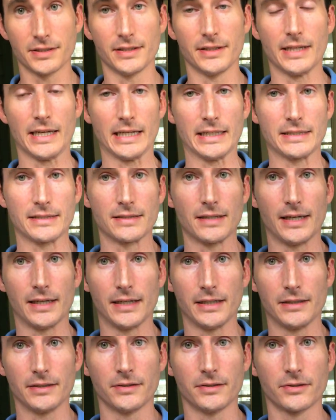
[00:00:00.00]
and they
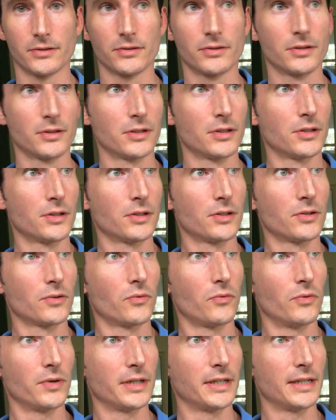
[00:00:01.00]
said,
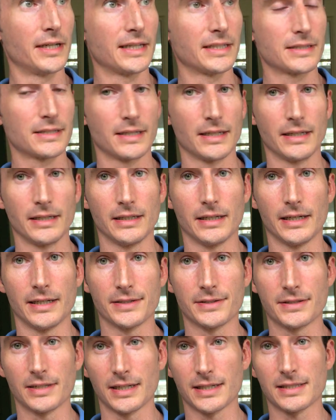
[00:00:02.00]
what did I say,
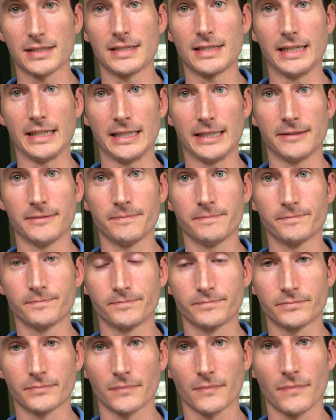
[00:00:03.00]
16?
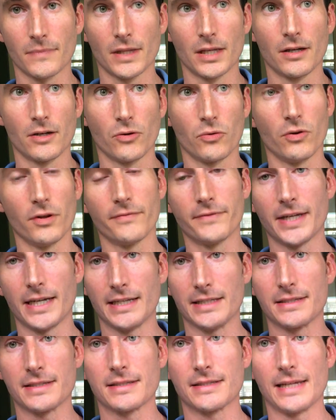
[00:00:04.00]
Well, if they
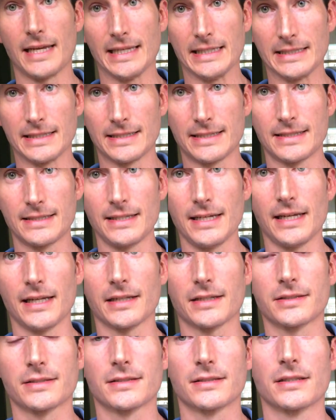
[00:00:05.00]
had said
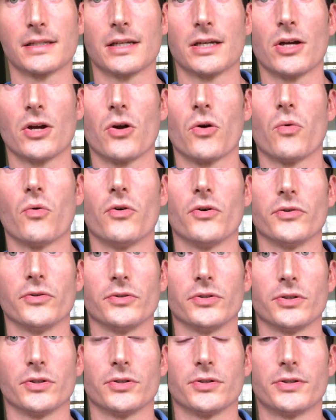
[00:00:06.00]
6,
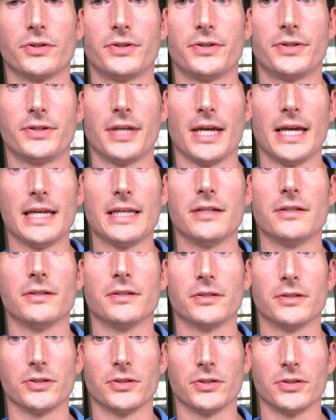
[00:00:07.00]
well,
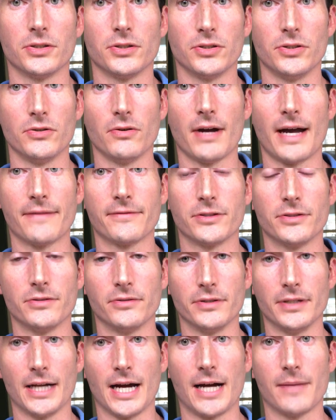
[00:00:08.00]
then you have to
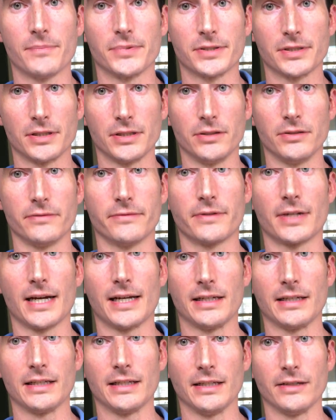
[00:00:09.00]
do the opposite. You've
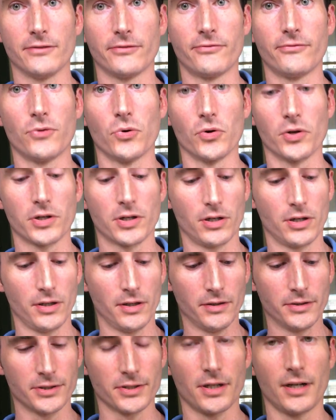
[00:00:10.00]
got to get 4
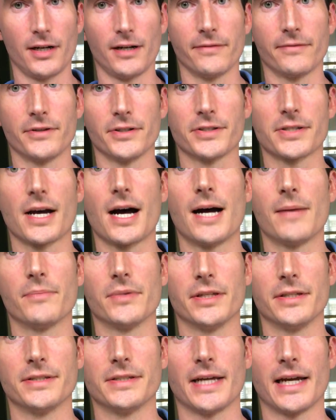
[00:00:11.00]
cards off the top
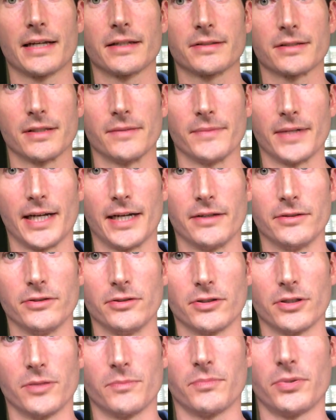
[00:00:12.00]
of the deck somehow.
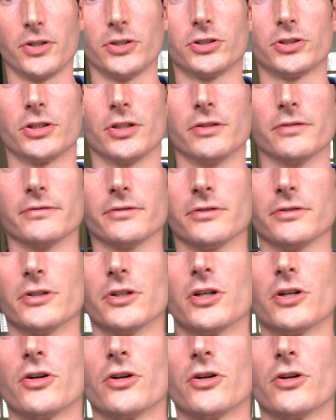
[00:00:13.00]
You could push over